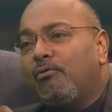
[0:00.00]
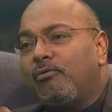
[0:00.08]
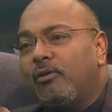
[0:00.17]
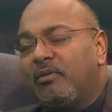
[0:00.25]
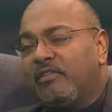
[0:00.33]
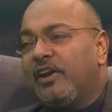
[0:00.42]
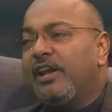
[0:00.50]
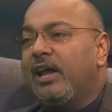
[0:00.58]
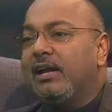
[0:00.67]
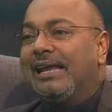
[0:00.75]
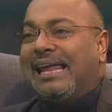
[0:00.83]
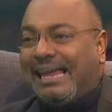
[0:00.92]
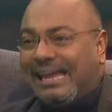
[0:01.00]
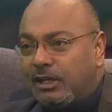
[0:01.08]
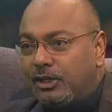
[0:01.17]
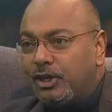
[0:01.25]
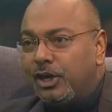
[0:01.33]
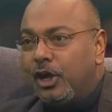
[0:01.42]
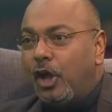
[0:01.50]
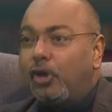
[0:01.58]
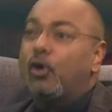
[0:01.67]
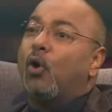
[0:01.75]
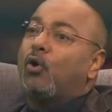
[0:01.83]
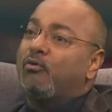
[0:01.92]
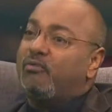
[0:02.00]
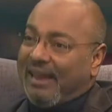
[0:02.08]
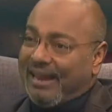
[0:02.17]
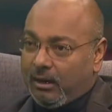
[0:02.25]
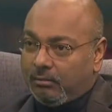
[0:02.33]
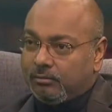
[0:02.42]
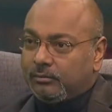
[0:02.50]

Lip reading: from a very young age not to fail.